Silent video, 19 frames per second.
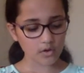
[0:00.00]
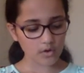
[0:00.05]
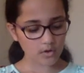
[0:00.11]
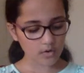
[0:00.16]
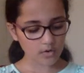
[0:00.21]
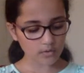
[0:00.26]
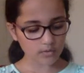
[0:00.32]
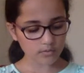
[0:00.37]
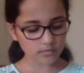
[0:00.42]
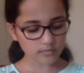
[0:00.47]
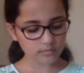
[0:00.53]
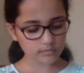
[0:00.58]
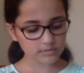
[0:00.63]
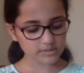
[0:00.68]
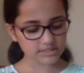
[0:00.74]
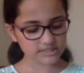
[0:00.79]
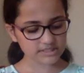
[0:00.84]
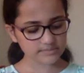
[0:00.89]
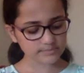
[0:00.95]
Oh,
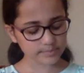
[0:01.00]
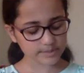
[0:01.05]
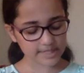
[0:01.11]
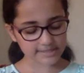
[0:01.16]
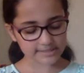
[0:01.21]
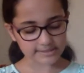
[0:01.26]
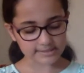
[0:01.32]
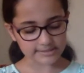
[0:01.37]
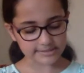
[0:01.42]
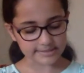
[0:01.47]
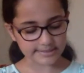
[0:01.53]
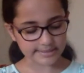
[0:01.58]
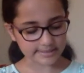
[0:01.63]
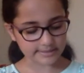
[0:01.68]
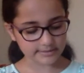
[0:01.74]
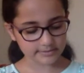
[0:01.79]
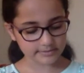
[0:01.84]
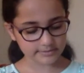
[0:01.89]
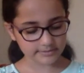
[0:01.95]
splendid
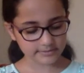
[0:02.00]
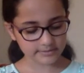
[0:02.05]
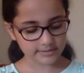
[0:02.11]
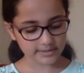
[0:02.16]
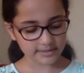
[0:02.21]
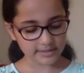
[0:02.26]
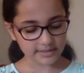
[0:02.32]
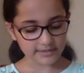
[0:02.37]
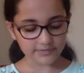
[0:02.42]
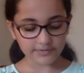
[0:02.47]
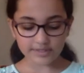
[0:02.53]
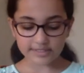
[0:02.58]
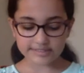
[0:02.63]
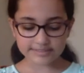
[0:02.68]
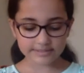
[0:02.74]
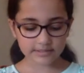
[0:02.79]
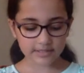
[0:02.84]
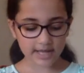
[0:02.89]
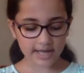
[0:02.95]
day. They
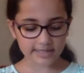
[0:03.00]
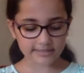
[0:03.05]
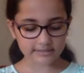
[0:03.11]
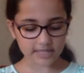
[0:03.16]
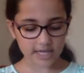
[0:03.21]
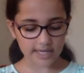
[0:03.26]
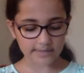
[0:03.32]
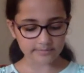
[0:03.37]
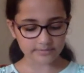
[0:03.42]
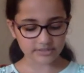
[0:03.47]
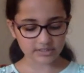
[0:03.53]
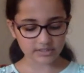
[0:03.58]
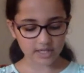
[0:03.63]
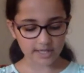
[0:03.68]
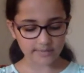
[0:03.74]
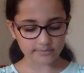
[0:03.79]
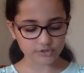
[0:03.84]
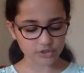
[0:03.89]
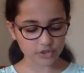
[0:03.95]
still had time to
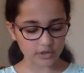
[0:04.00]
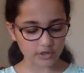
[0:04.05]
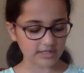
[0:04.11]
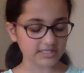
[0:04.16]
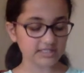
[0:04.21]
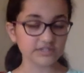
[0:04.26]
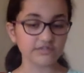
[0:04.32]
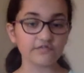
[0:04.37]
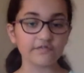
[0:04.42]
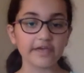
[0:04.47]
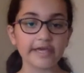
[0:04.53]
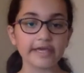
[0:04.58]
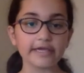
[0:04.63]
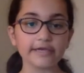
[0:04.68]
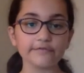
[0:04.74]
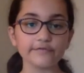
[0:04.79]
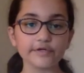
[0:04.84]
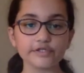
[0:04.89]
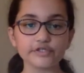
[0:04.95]
climb Charlotte's
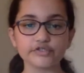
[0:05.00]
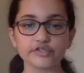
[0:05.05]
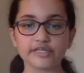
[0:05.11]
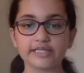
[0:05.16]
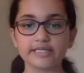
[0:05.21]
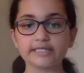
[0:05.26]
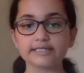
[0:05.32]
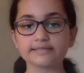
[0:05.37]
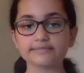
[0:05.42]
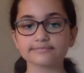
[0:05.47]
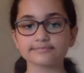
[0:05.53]
favorite tree.